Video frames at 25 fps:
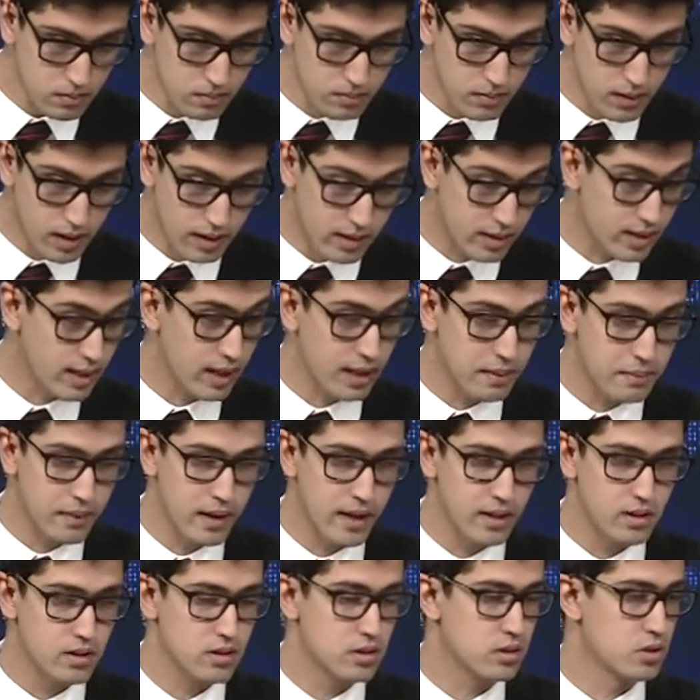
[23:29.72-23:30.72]
the
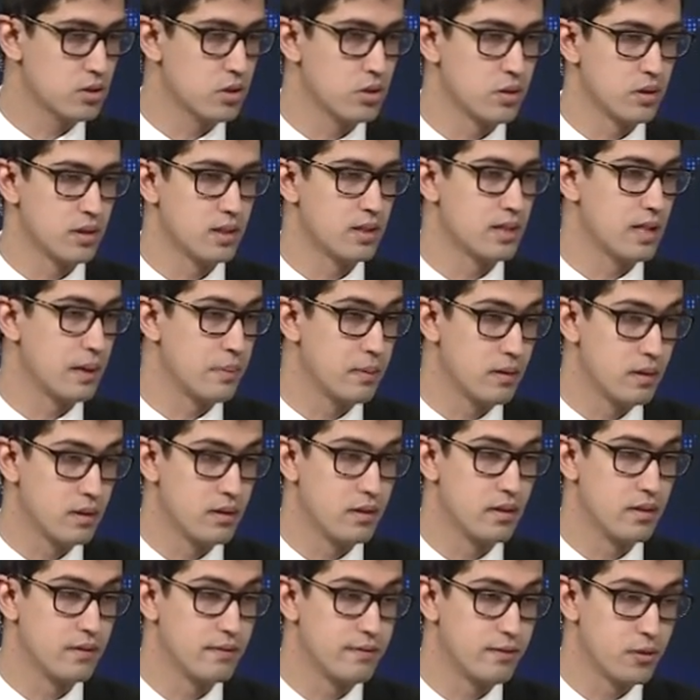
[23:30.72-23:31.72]
gunman shot a couple
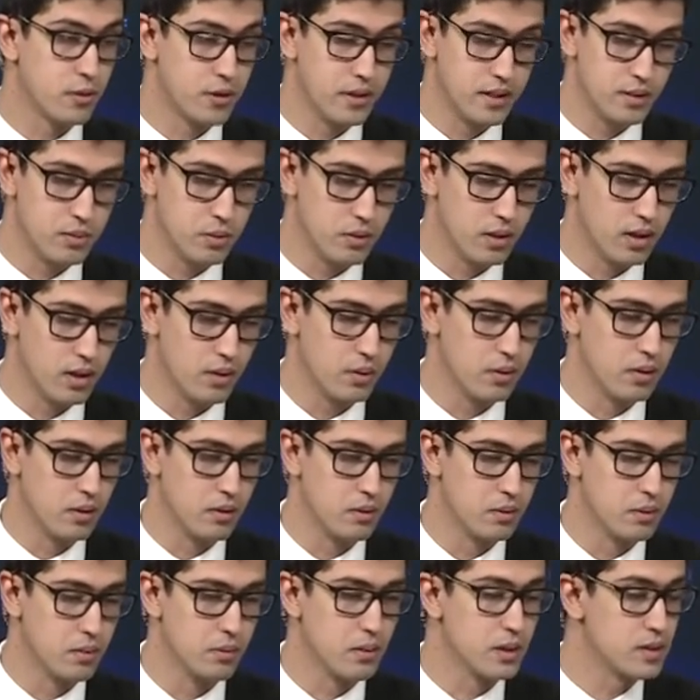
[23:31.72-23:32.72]
of foreign
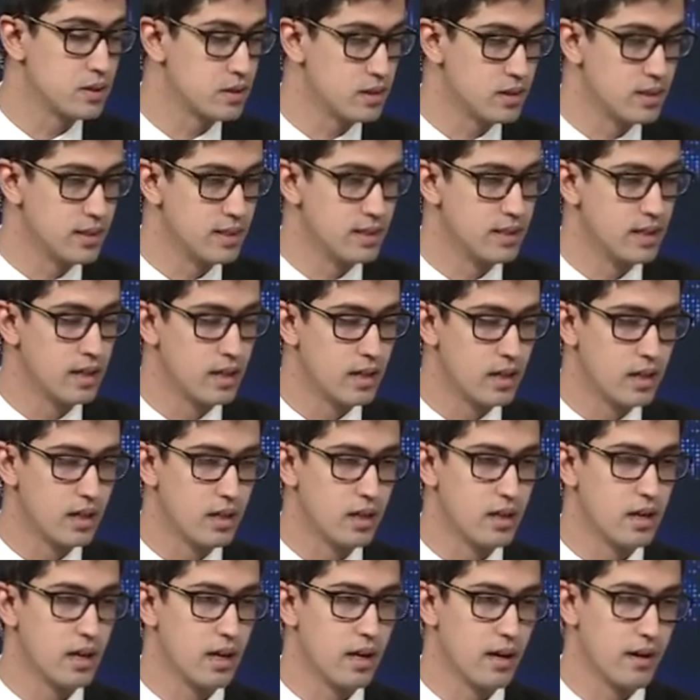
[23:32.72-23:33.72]
Western
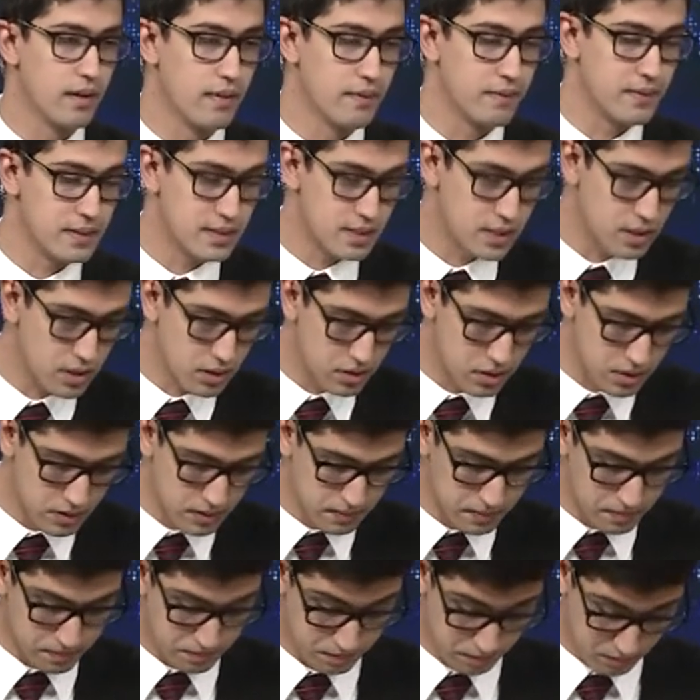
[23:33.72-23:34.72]
visitors
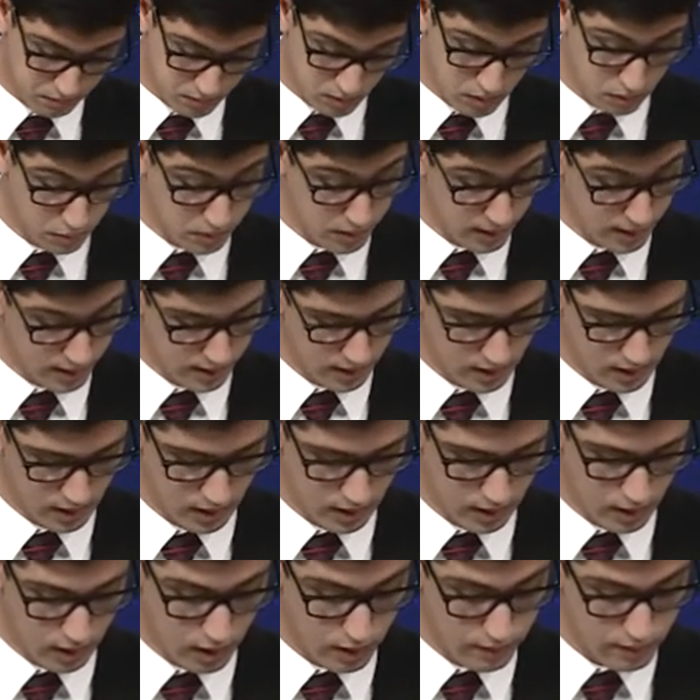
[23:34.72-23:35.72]
who were
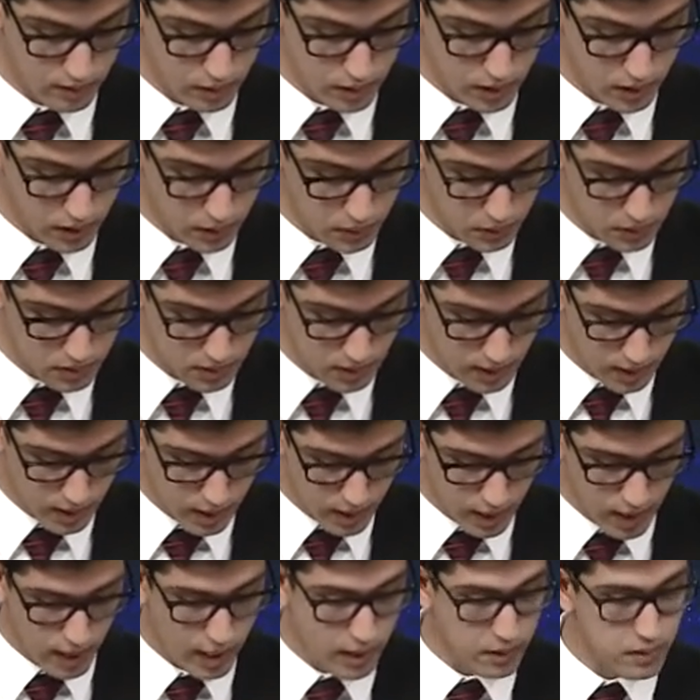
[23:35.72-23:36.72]
in Ivory Coast.
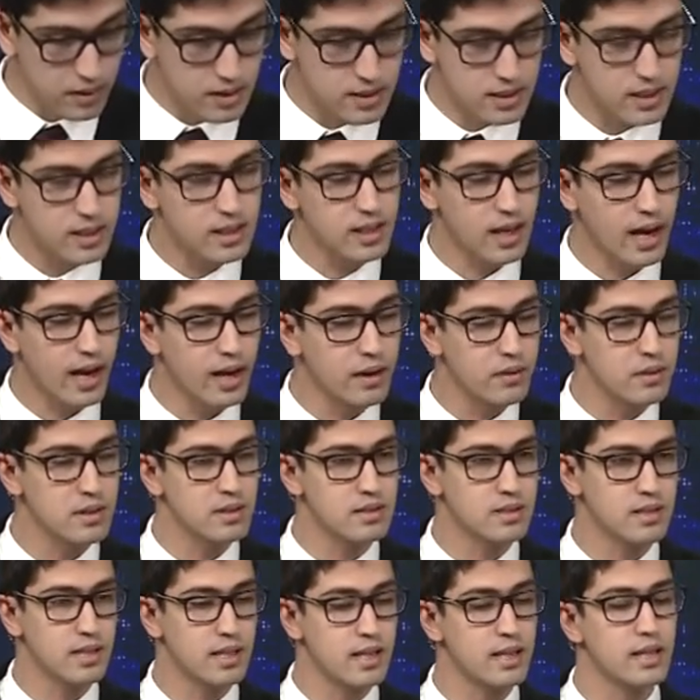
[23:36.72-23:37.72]
How
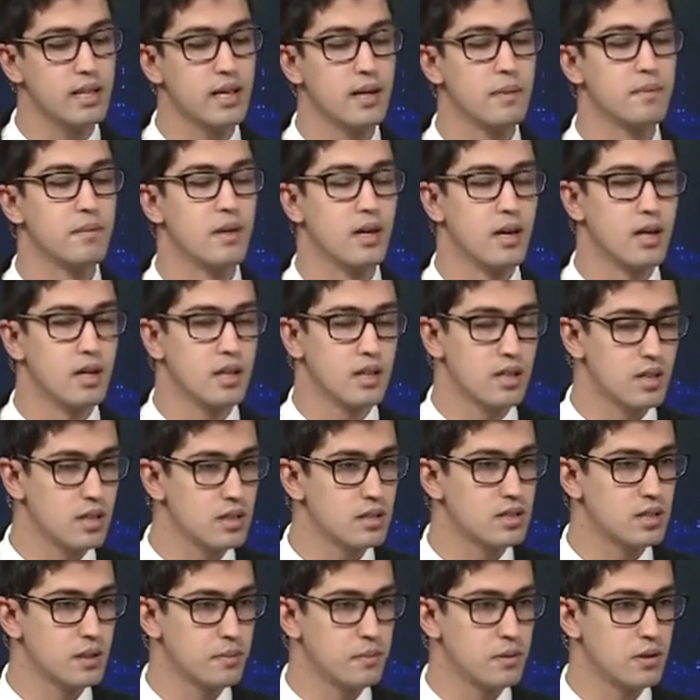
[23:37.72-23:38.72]
is Kenya
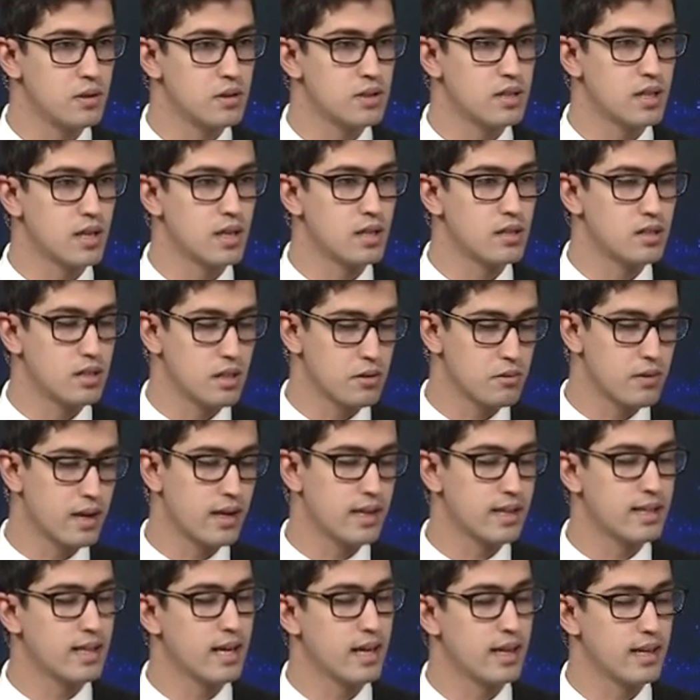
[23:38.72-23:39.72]
contributing to
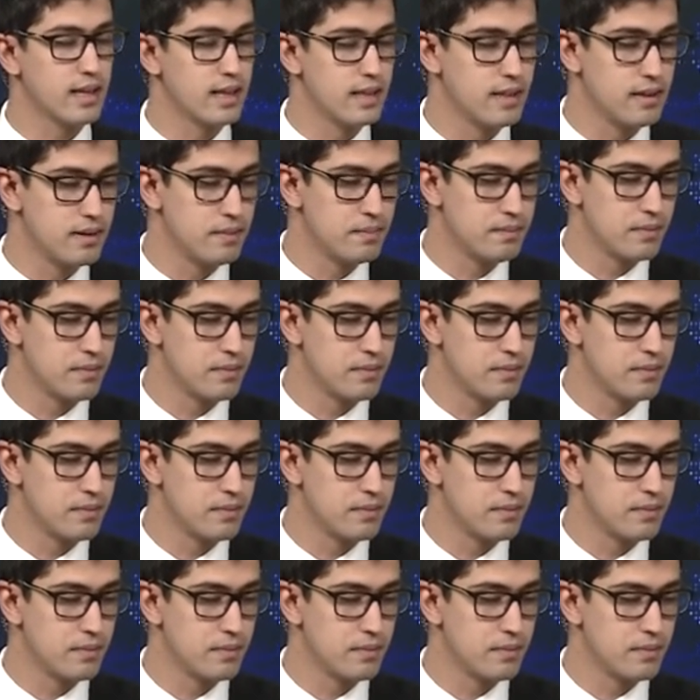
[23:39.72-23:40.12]
eradicating